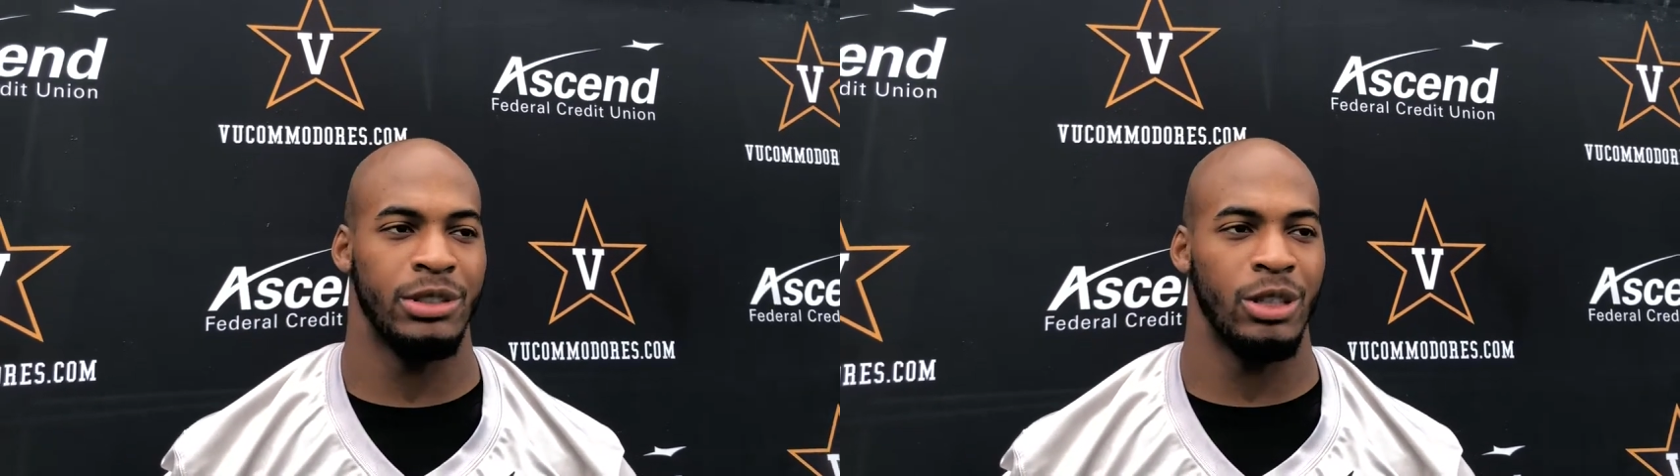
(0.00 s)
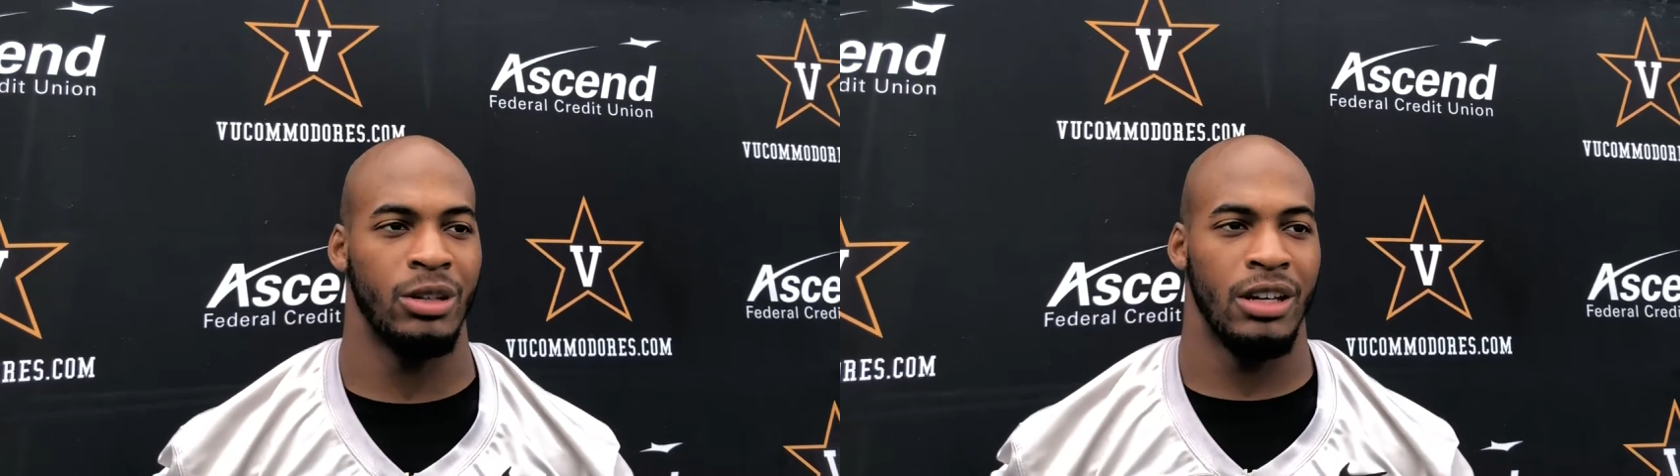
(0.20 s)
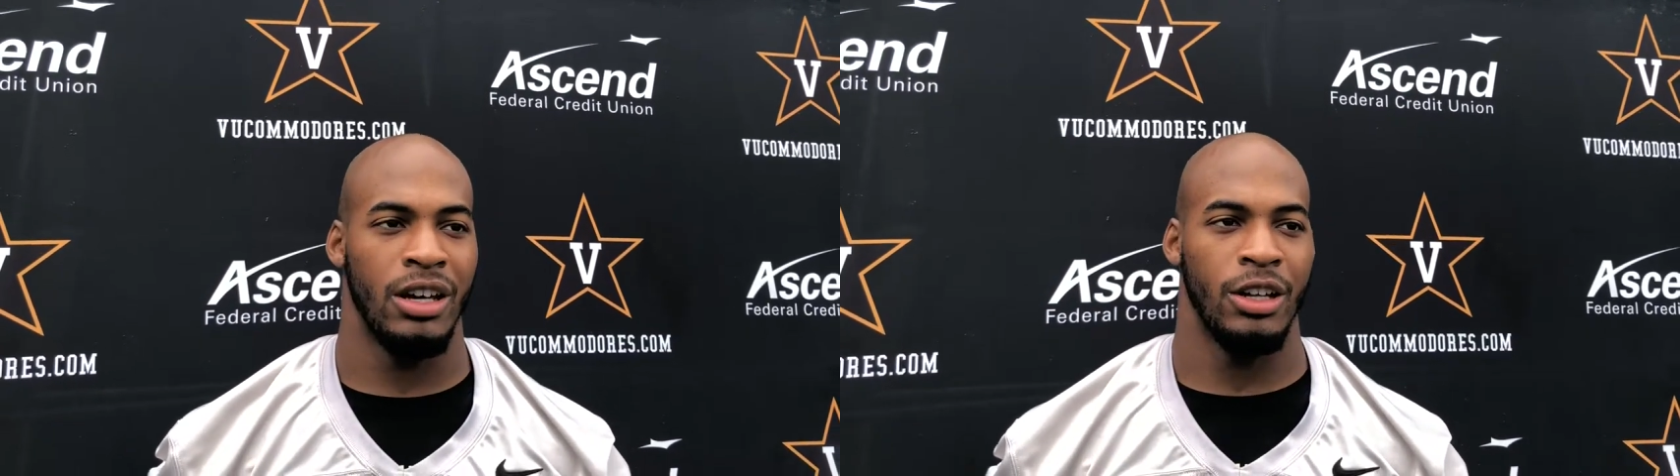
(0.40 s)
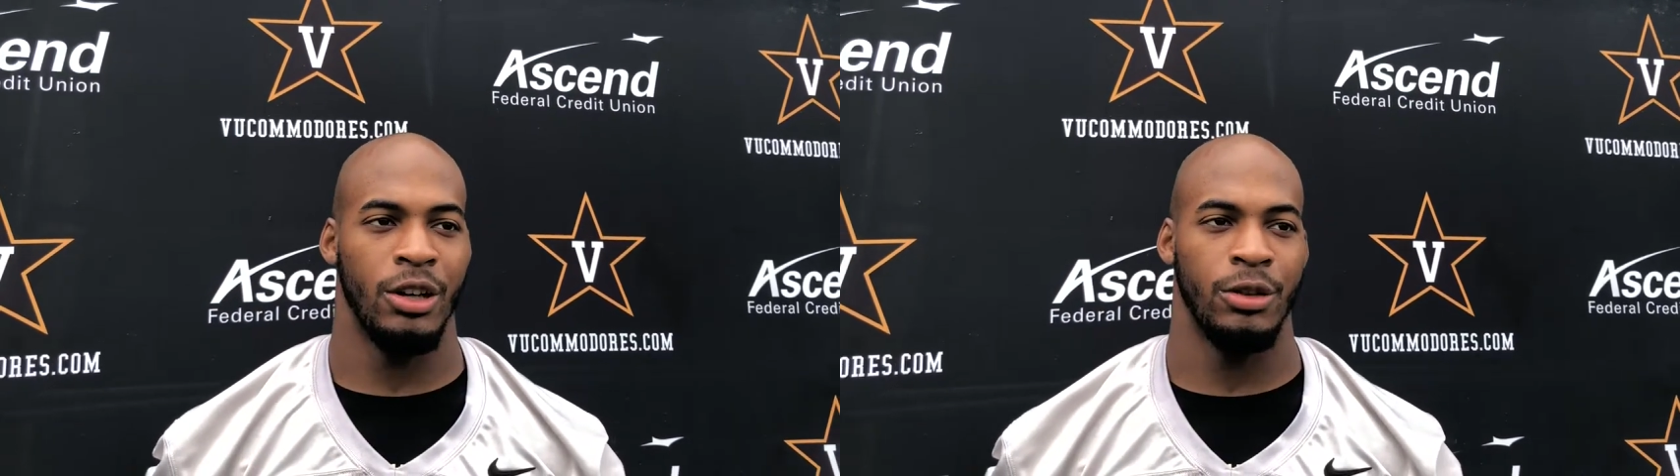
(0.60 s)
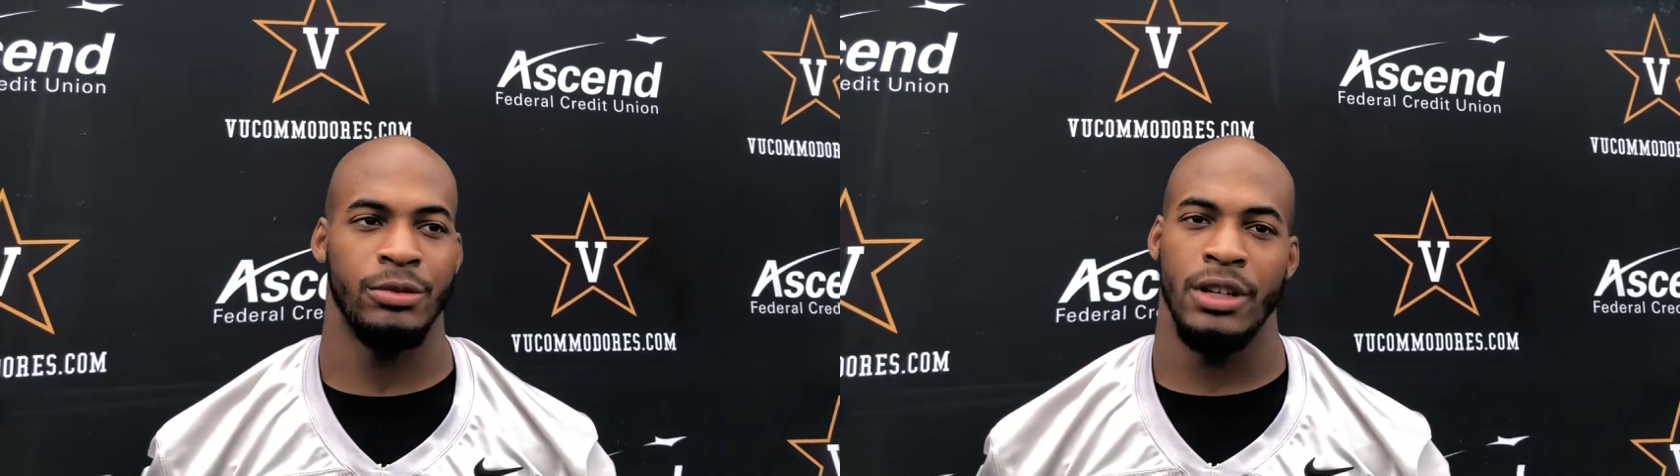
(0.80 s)
So, you
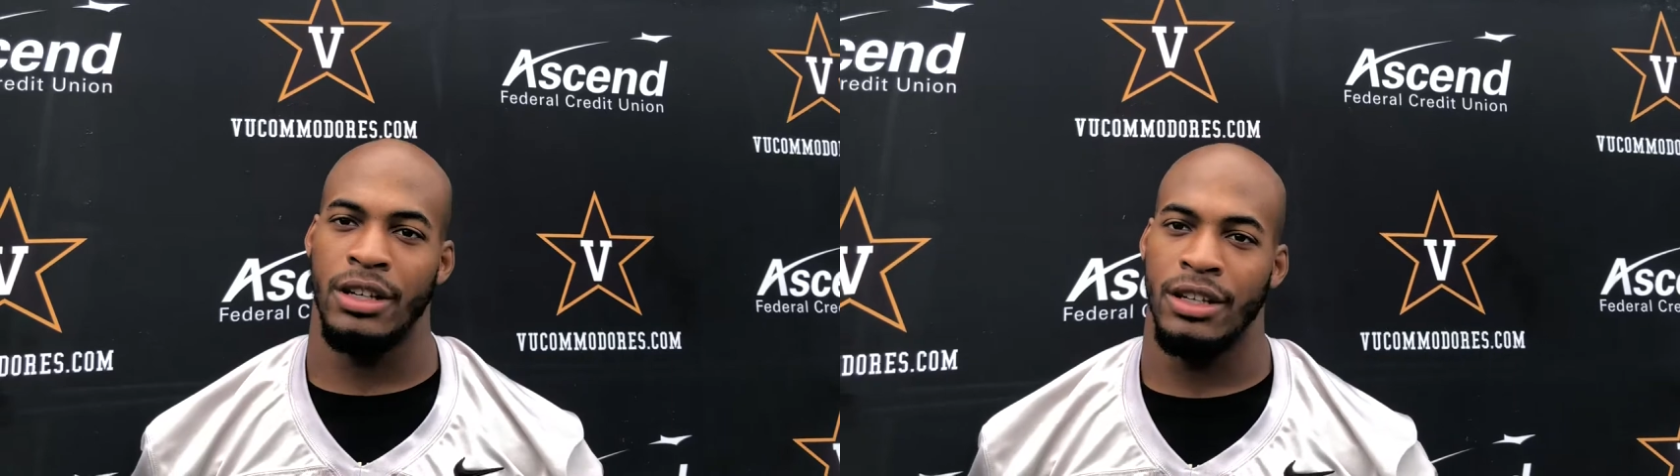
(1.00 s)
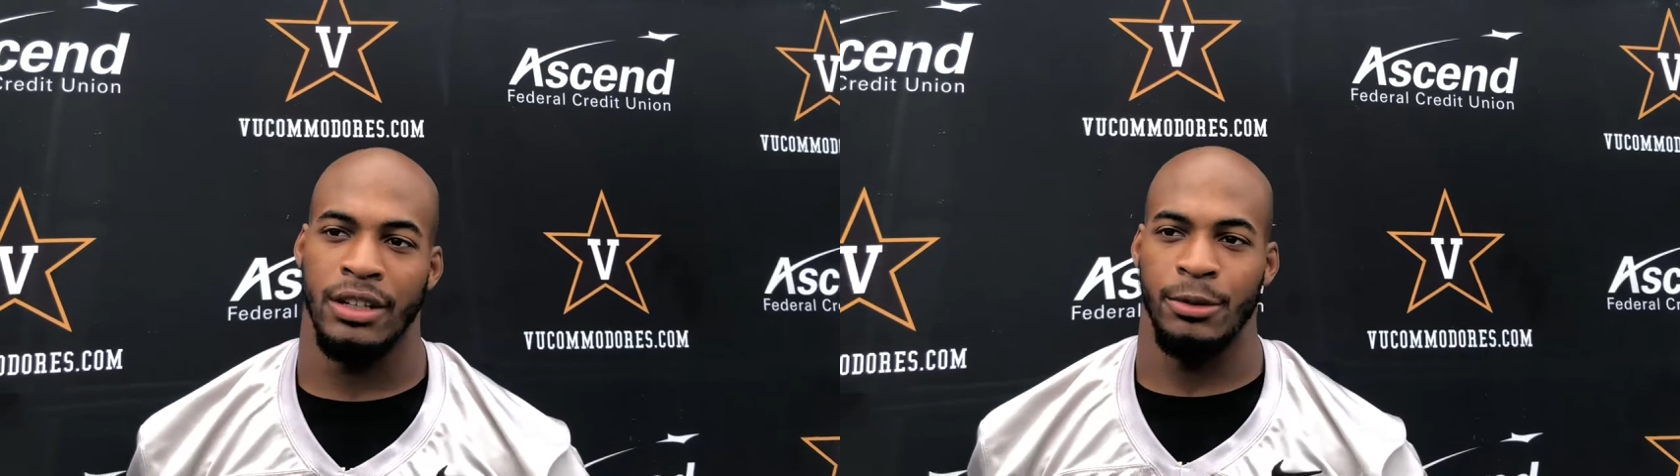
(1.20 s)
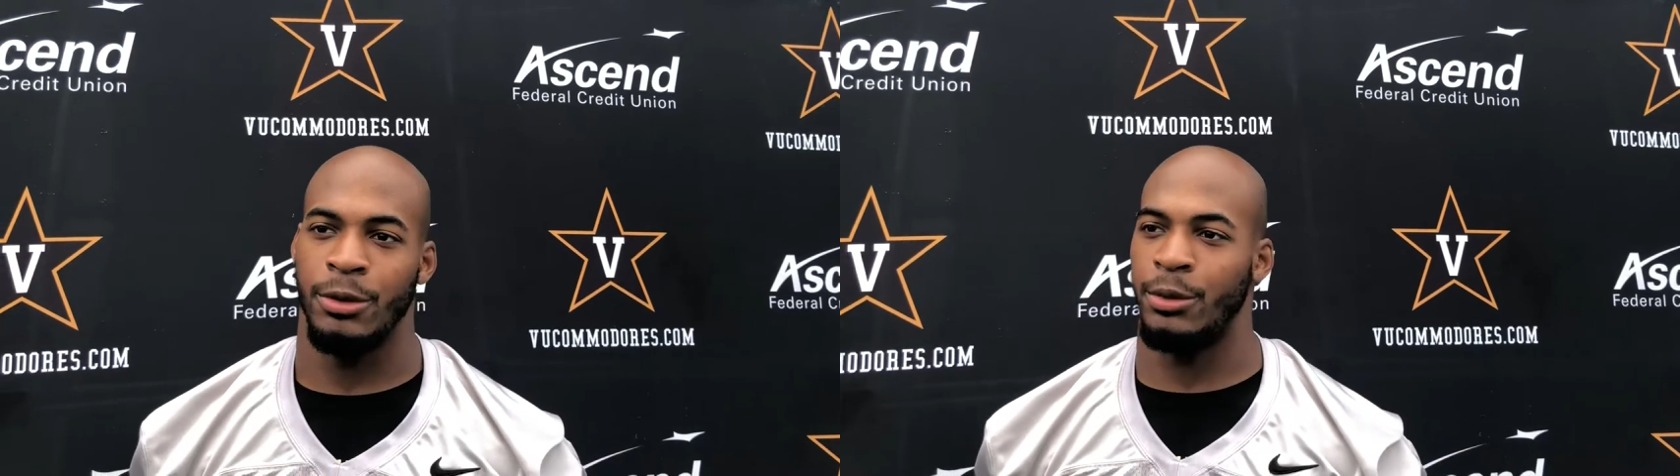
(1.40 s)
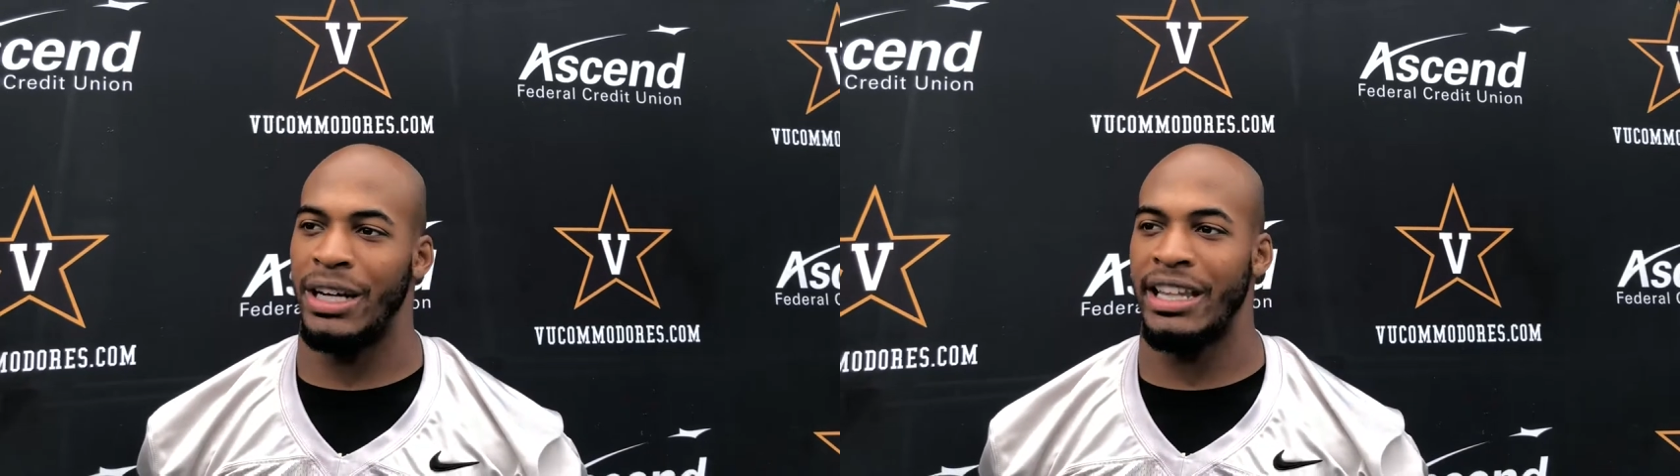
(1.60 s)
know, we're,